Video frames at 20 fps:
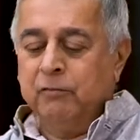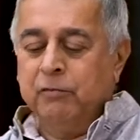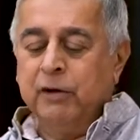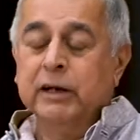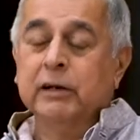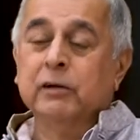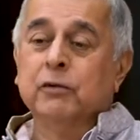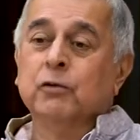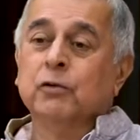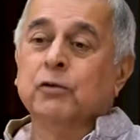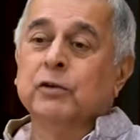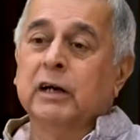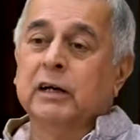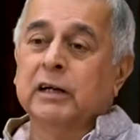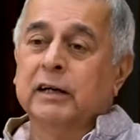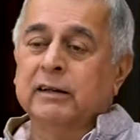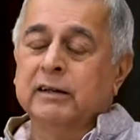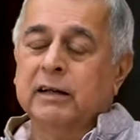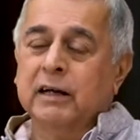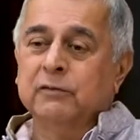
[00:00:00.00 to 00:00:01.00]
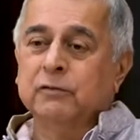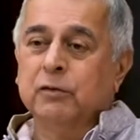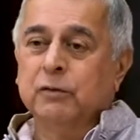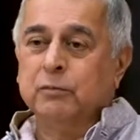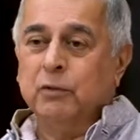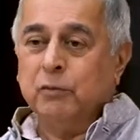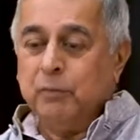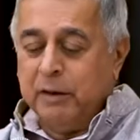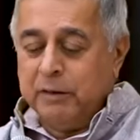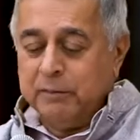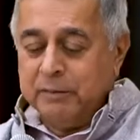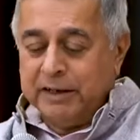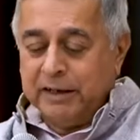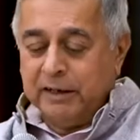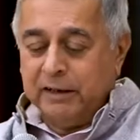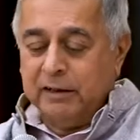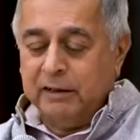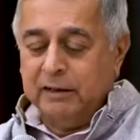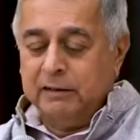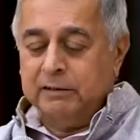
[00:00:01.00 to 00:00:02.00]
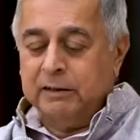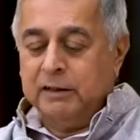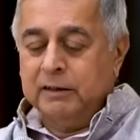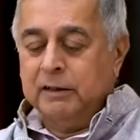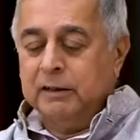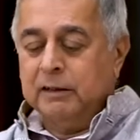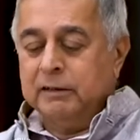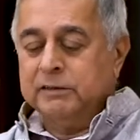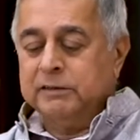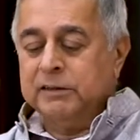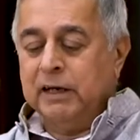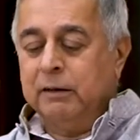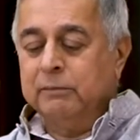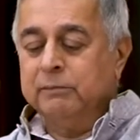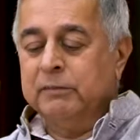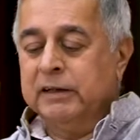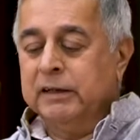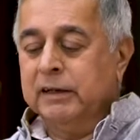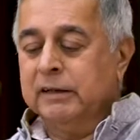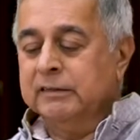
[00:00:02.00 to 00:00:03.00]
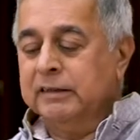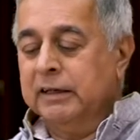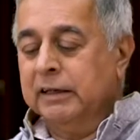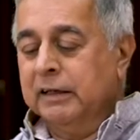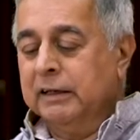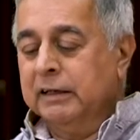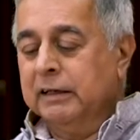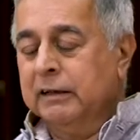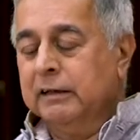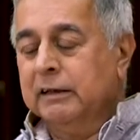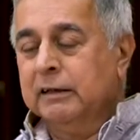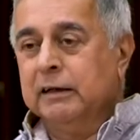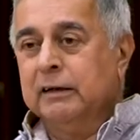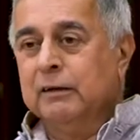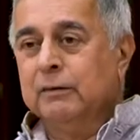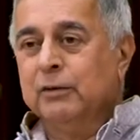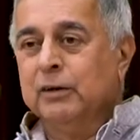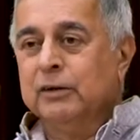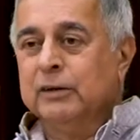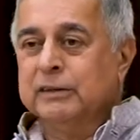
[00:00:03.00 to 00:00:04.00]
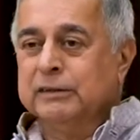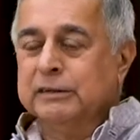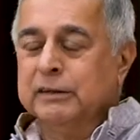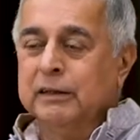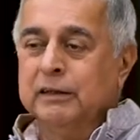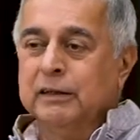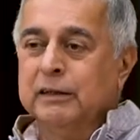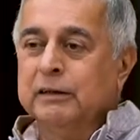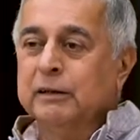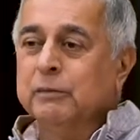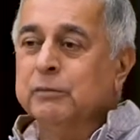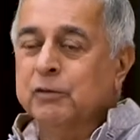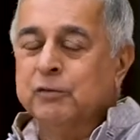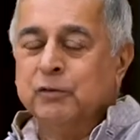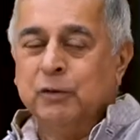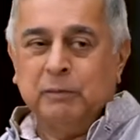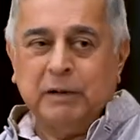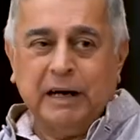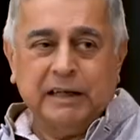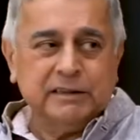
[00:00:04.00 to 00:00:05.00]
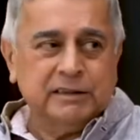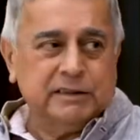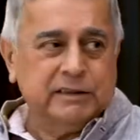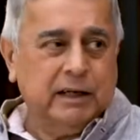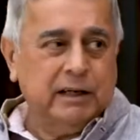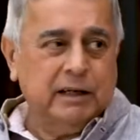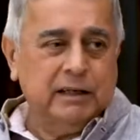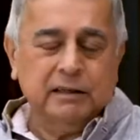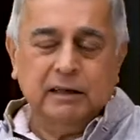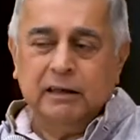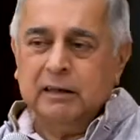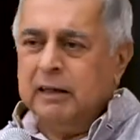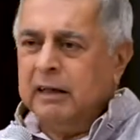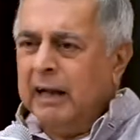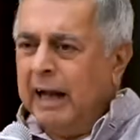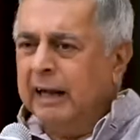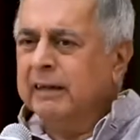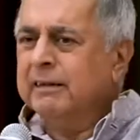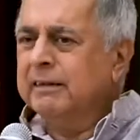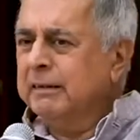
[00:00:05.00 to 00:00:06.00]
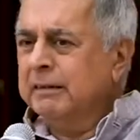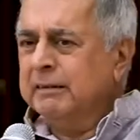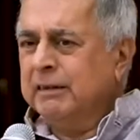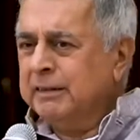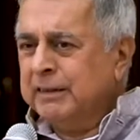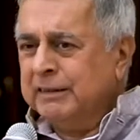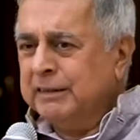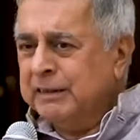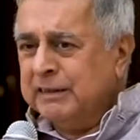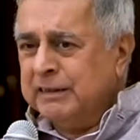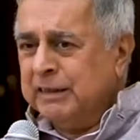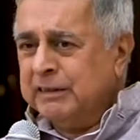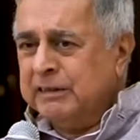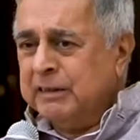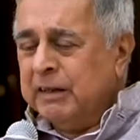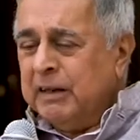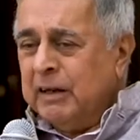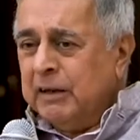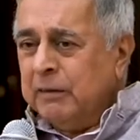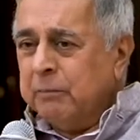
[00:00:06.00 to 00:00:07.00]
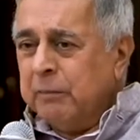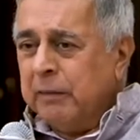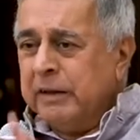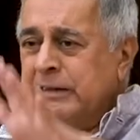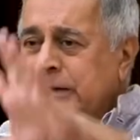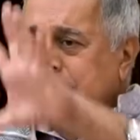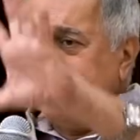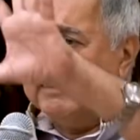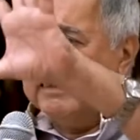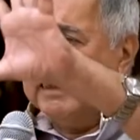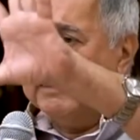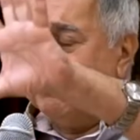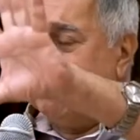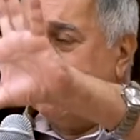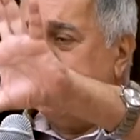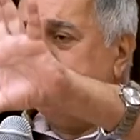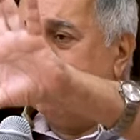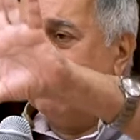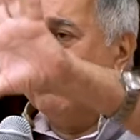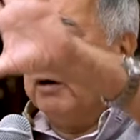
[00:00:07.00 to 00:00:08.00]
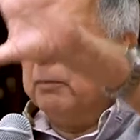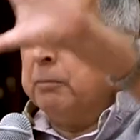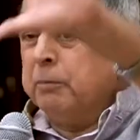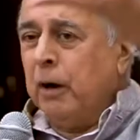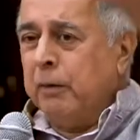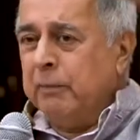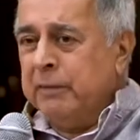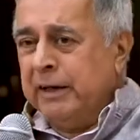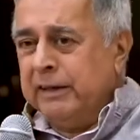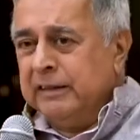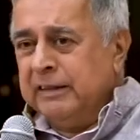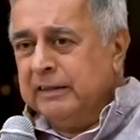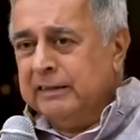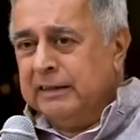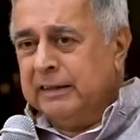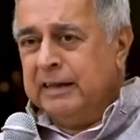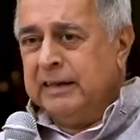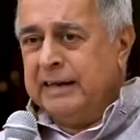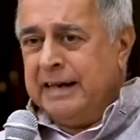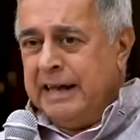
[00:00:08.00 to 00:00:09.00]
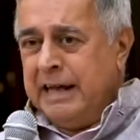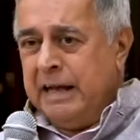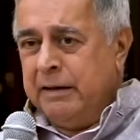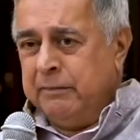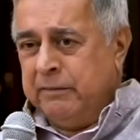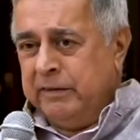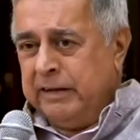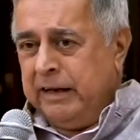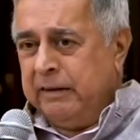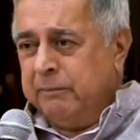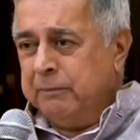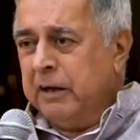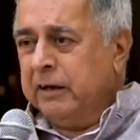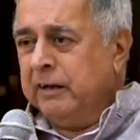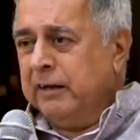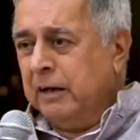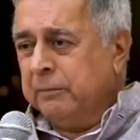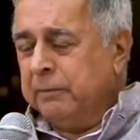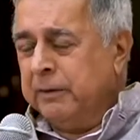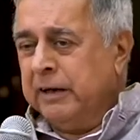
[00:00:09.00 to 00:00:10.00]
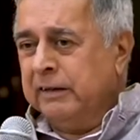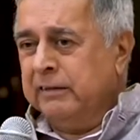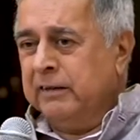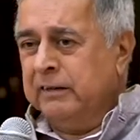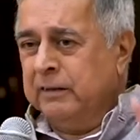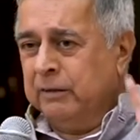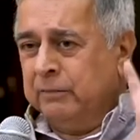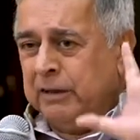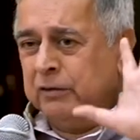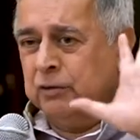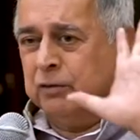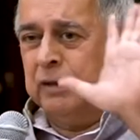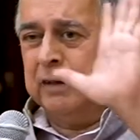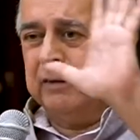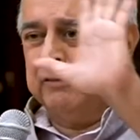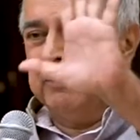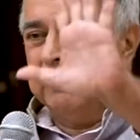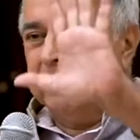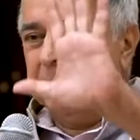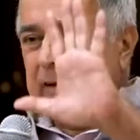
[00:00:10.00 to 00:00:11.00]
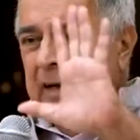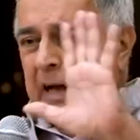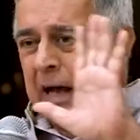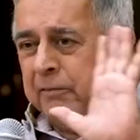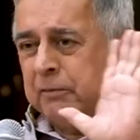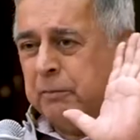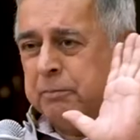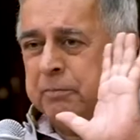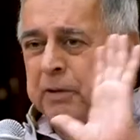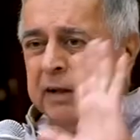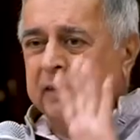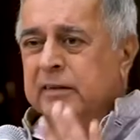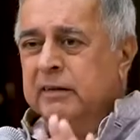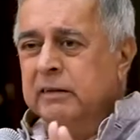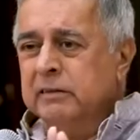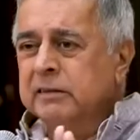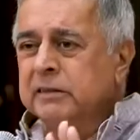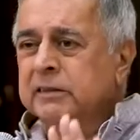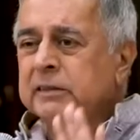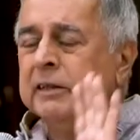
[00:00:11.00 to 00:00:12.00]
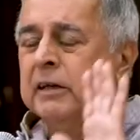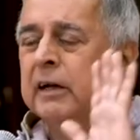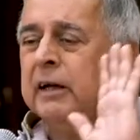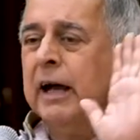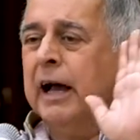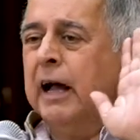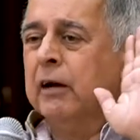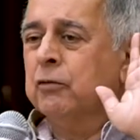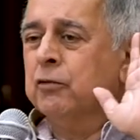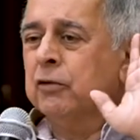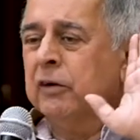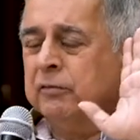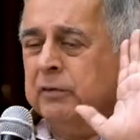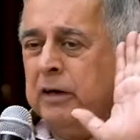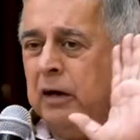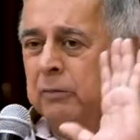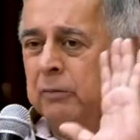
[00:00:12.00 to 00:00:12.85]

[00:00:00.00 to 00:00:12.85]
Faye D'Souza resigned from Mumbai Mirror. Sham Meera Singh was removed from Aaj Tak. And this is just, but this is people who are prominent. These are the names, like Kalpana said, the ones who have a presence and who have